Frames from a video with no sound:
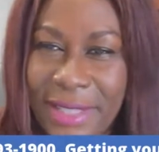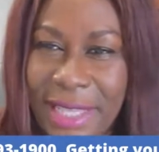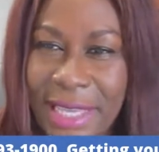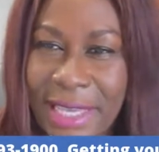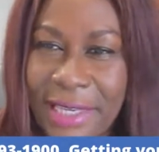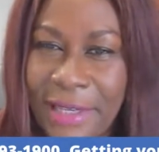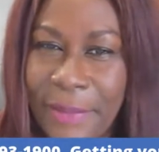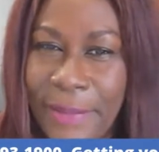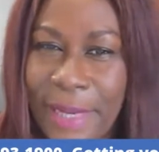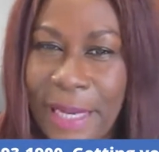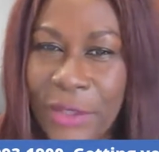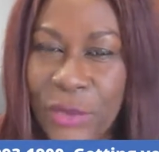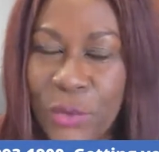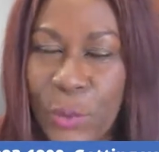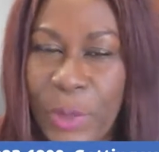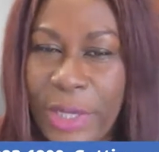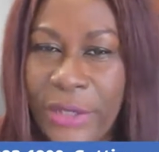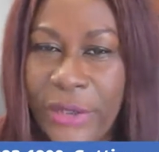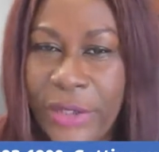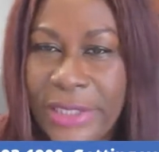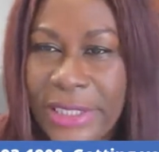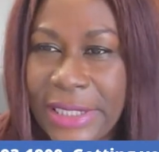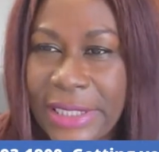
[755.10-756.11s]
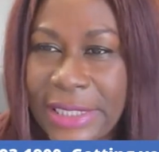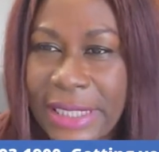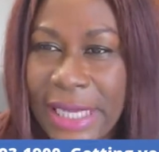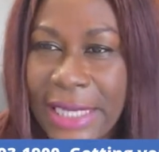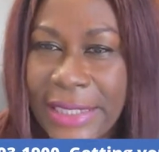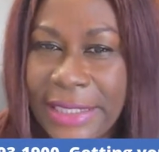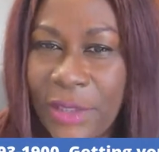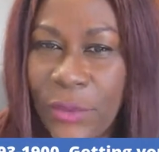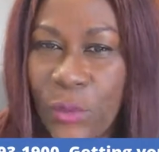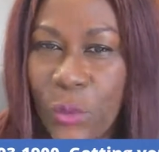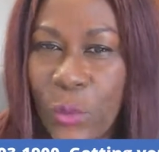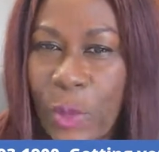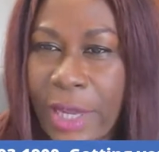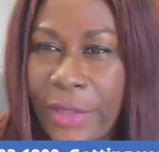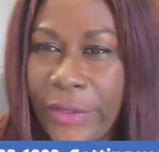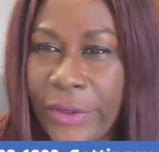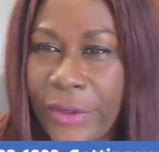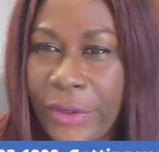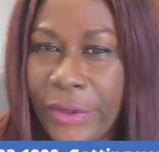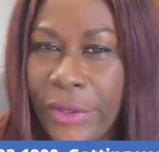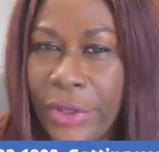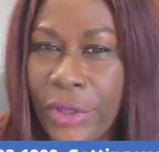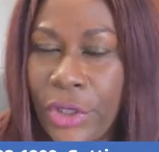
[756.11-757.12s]
think about when you're deciding
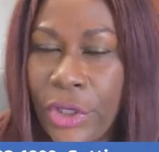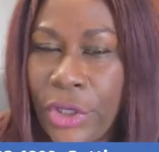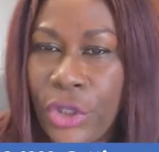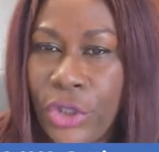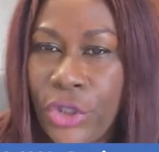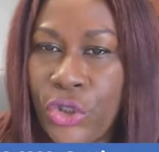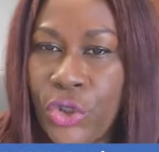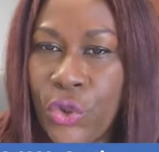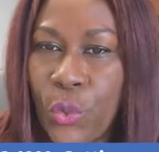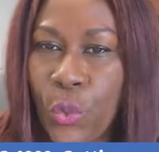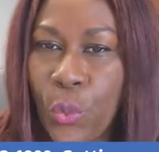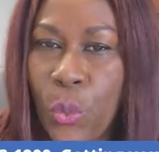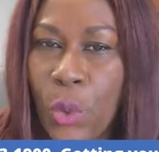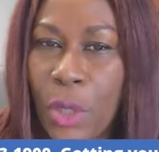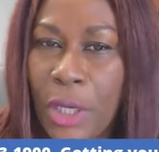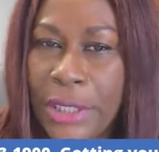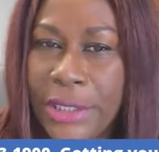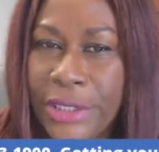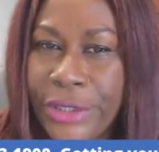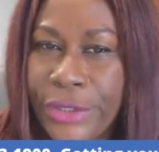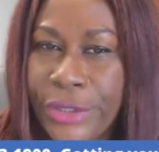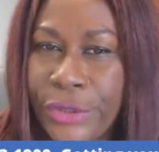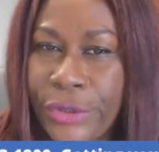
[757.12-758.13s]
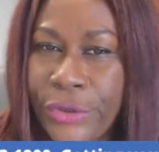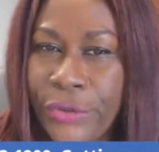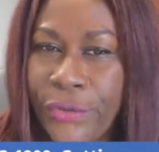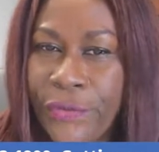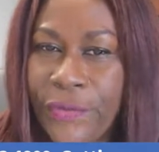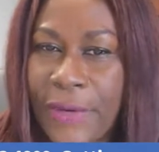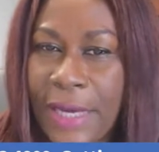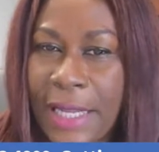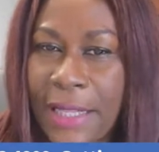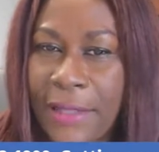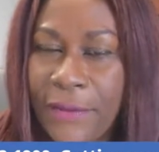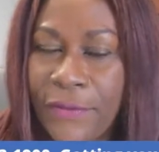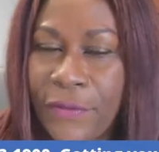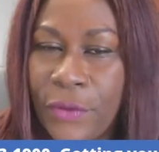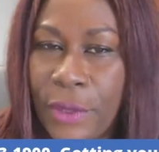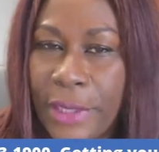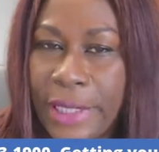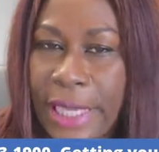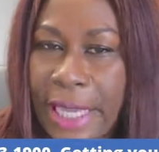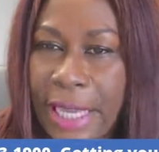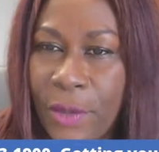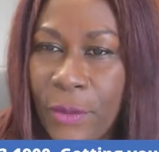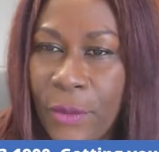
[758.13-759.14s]
whether you want to file
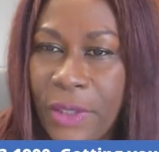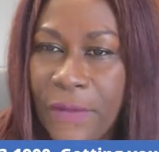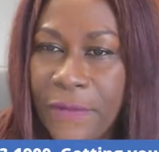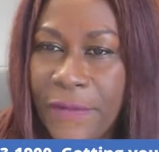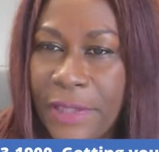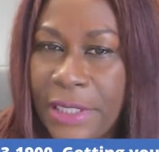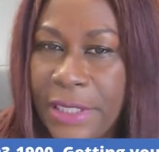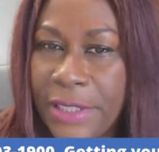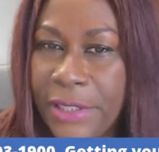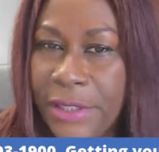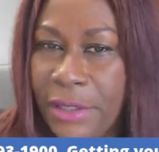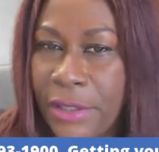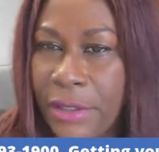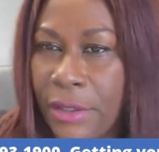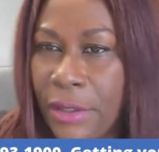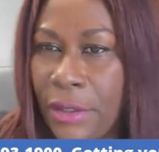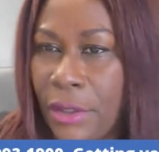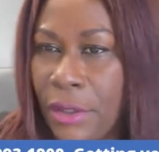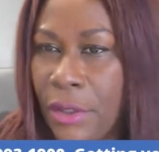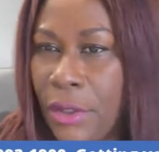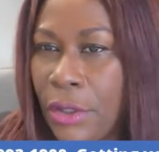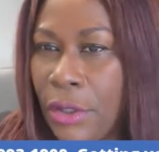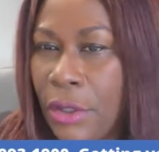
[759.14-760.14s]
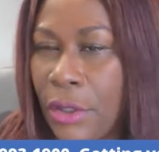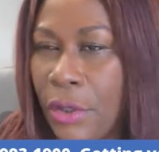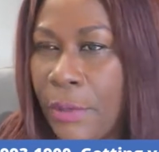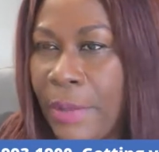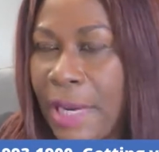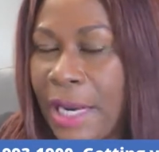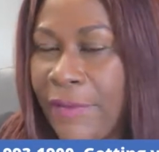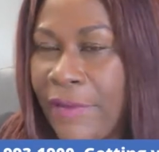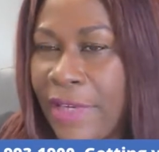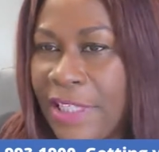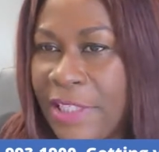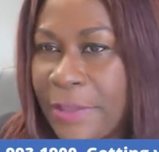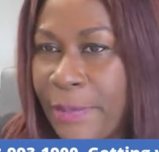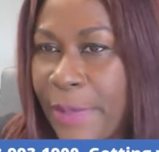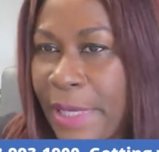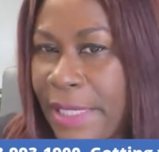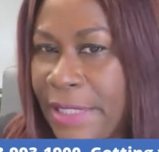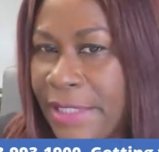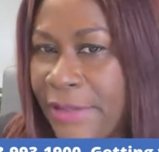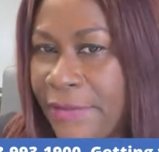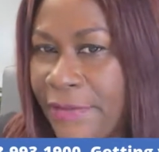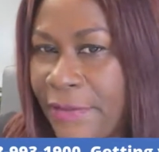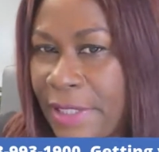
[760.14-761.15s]
for a K1 visa or
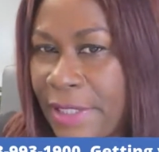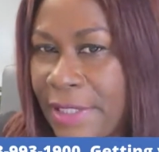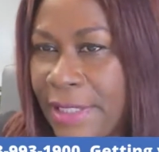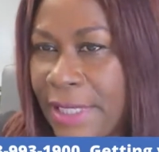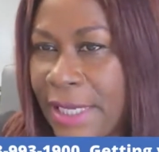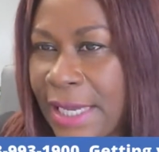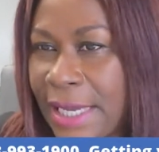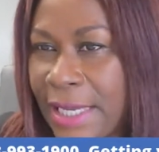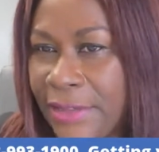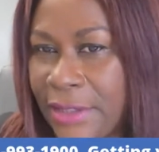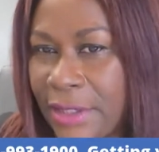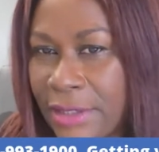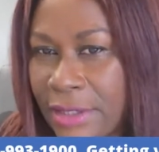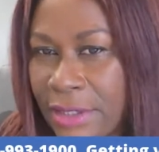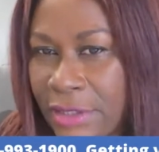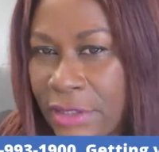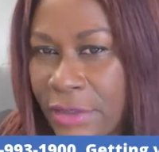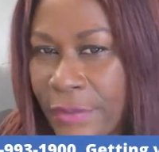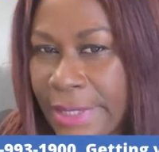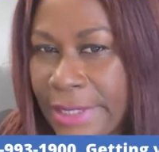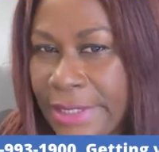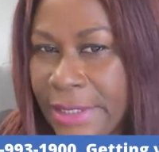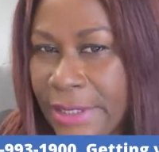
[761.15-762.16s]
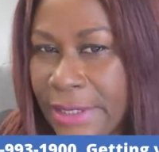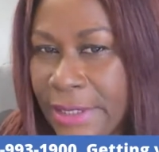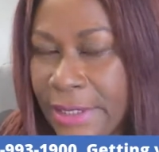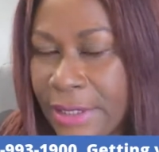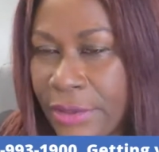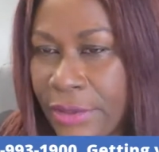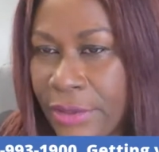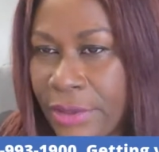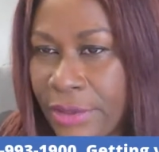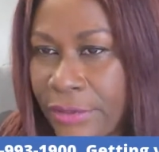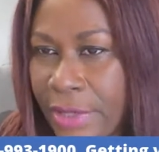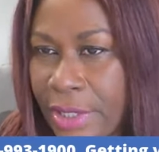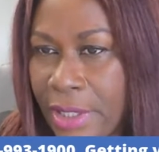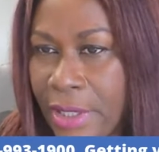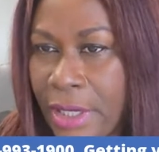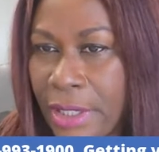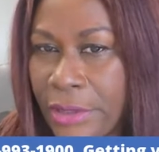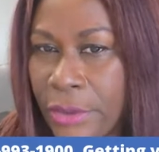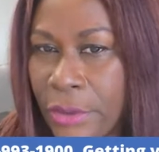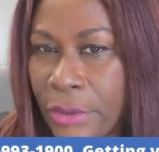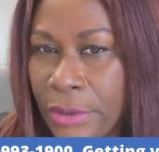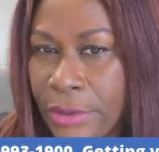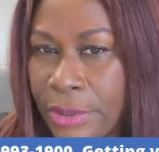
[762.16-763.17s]
marriage-based visa, either as a US citizen or a green
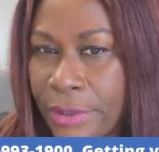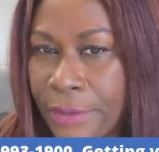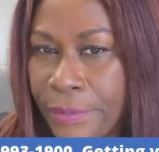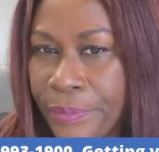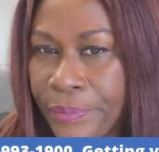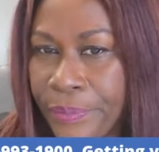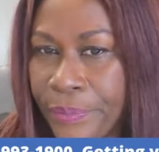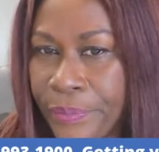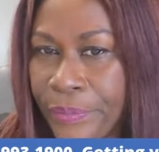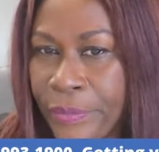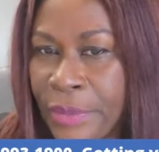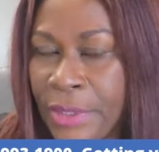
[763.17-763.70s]
card holder.